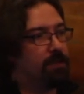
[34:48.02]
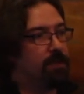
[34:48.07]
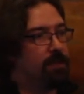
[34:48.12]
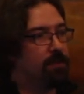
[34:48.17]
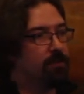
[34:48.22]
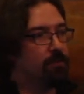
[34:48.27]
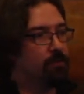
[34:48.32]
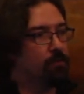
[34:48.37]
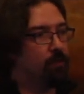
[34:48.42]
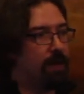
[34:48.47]
a
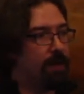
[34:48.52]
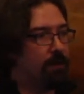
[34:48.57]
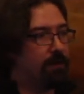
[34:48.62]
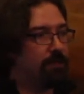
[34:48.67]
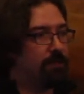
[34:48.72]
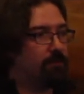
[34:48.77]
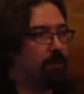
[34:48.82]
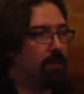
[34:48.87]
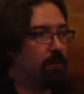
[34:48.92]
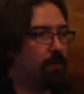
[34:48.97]
single
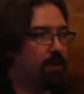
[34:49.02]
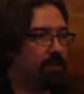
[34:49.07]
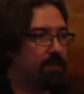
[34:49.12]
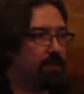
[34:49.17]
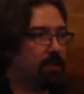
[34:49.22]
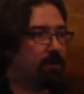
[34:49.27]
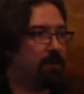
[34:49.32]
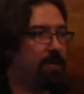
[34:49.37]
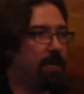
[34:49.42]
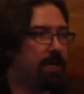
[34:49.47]
Rails
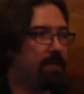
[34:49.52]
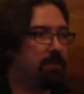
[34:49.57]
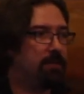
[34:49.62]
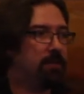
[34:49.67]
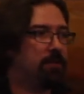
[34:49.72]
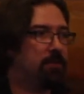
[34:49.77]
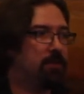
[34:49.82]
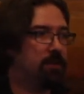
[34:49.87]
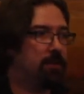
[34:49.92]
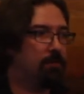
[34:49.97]
request
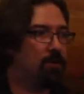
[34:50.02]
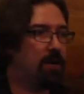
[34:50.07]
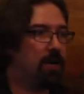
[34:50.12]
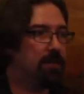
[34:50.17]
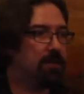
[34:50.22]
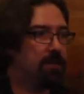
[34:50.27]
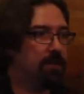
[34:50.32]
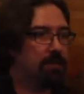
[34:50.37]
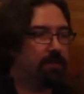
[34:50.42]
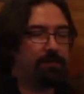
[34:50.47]
creates during the
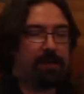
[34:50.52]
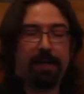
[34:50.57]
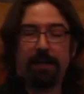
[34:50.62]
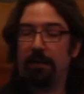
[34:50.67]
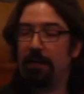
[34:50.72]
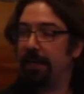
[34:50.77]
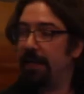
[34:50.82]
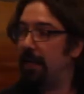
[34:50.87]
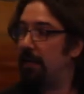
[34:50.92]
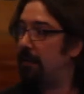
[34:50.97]
process of
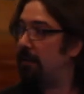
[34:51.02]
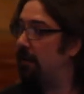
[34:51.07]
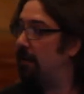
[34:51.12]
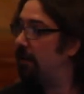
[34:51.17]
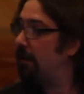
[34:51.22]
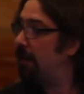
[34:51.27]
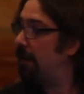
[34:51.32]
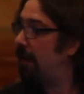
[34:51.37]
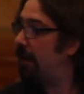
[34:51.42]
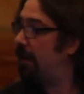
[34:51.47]
handling it,
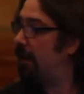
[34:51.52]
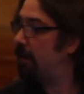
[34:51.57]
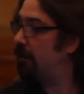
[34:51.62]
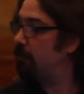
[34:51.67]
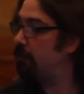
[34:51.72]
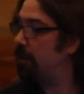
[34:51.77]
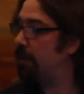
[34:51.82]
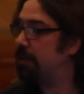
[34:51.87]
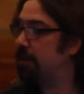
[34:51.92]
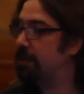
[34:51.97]
and
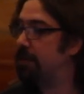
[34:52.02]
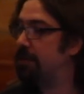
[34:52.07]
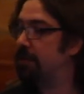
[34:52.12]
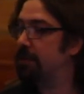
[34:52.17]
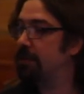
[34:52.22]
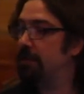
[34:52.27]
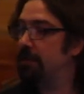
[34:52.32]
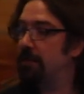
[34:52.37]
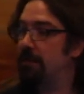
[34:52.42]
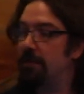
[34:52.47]
it was
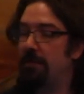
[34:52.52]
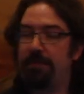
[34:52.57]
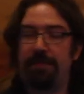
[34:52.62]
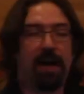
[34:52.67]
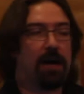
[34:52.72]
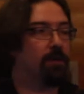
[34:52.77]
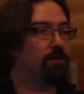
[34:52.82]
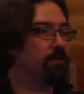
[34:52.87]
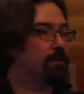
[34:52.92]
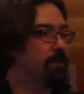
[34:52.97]

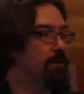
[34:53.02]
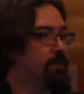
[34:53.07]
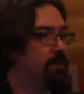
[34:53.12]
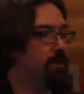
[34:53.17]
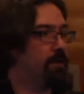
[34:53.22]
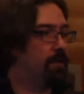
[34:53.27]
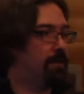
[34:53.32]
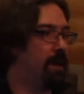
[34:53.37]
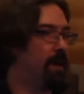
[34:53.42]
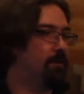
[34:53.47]
thousands
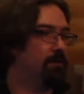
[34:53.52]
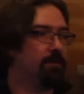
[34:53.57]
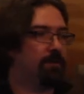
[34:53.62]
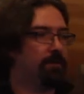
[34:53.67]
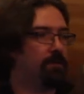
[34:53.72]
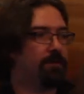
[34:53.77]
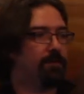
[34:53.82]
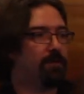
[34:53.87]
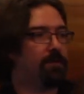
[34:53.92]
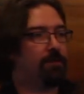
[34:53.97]
and
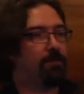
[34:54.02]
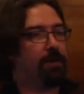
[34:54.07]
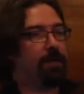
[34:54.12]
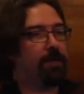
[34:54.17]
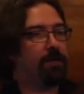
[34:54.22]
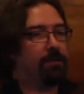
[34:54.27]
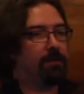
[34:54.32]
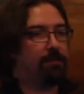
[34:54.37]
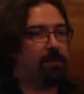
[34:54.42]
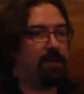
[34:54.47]
thousands of
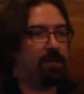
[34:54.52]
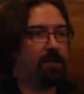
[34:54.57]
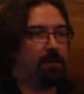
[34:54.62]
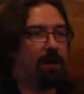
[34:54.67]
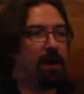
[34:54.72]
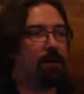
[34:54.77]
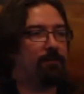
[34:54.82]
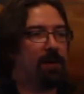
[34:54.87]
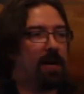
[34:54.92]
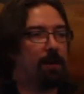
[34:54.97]
strings. I mean, the
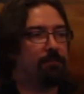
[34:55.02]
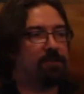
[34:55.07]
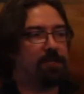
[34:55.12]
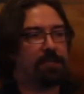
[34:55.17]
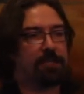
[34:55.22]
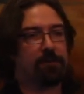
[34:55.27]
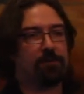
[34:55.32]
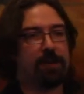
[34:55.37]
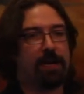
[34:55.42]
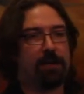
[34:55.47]
amount of
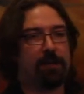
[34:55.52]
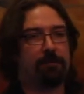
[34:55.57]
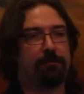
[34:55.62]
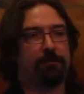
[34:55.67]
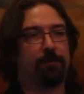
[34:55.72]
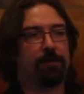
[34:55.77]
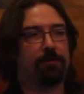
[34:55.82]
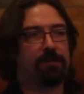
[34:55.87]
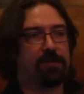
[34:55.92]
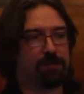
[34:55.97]
objects created
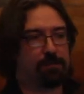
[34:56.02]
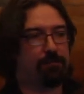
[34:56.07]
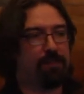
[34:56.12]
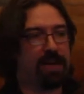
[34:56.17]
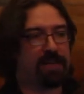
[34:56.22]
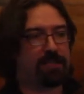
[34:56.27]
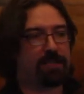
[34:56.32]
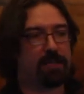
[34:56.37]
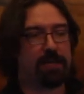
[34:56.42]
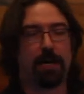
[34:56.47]
for just
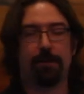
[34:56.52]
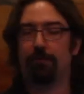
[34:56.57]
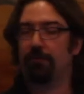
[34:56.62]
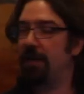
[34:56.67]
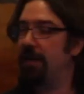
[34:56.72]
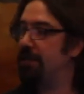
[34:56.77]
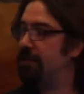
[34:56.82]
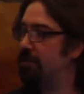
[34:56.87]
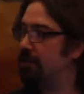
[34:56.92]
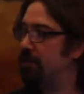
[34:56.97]
basic
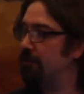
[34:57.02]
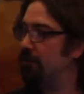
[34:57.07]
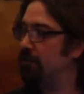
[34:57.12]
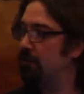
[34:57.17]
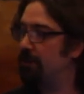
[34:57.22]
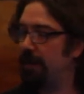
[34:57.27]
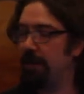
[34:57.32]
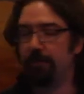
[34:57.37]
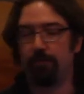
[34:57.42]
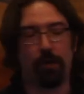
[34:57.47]
operations in
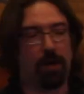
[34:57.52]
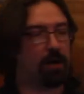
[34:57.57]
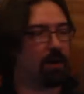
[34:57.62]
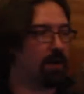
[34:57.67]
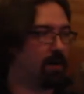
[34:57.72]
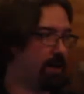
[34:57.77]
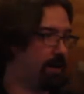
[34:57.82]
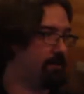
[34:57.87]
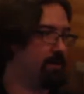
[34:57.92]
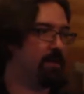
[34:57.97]
Ruby,
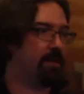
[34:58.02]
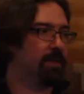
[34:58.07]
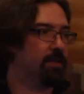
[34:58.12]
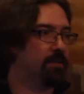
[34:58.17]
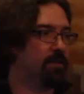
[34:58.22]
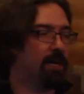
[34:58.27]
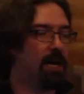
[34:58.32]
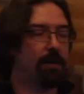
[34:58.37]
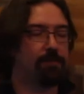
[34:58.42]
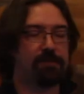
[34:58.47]
where
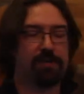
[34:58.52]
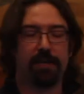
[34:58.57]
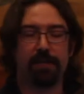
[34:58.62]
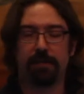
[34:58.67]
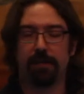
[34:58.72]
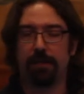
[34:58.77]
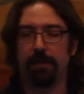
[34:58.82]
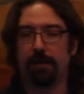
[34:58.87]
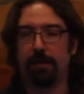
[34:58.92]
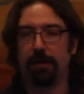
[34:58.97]
everything's an
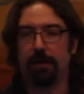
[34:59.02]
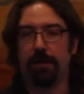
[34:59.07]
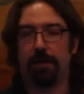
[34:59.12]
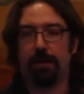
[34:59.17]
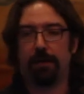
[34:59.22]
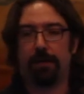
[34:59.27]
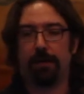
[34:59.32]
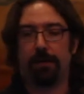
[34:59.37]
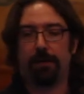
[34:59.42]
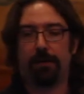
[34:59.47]
object,
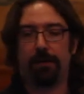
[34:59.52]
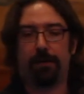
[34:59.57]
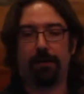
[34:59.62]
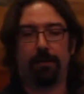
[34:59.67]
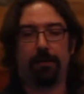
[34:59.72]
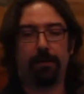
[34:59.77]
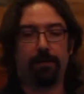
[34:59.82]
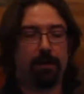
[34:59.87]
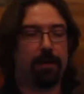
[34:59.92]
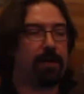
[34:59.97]
uh,
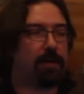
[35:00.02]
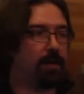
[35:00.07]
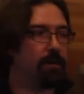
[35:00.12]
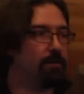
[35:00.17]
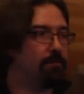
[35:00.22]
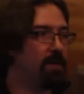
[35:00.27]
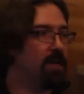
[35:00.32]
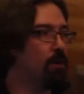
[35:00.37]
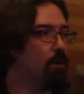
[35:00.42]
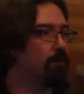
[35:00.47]
it
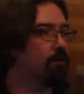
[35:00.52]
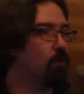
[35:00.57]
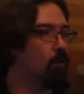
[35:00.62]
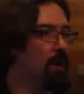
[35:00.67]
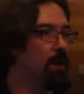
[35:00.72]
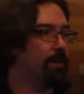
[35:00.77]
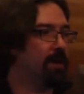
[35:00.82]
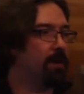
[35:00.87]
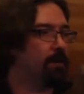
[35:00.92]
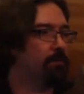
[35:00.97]
can be
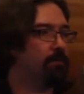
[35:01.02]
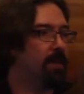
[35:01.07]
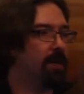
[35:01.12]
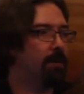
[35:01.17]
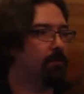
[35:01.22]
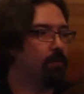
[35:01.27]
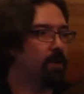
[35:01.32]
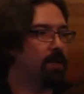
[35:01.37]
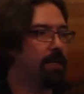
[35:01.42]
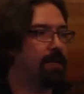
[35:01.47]
overwhelming,
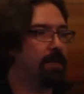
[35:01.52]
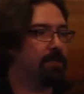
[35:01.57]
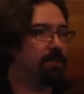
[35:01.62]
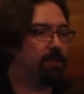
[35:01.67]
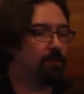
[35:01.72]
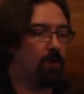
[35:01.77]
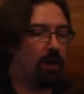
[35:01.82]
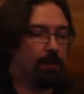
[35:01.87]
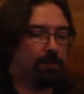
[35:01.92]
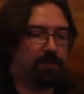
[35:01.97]
and it really can
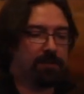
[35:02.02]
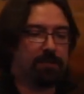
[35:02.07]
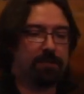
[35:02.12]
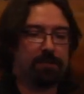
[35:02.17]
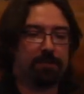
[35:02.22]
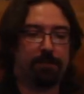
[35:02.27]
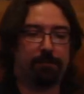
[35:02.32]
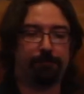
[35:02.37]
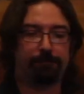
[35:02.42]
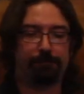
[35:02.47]
swamp a
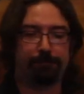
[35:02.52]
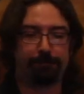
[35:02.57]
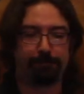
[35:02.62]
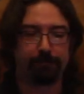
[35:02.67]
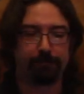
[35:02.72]
system.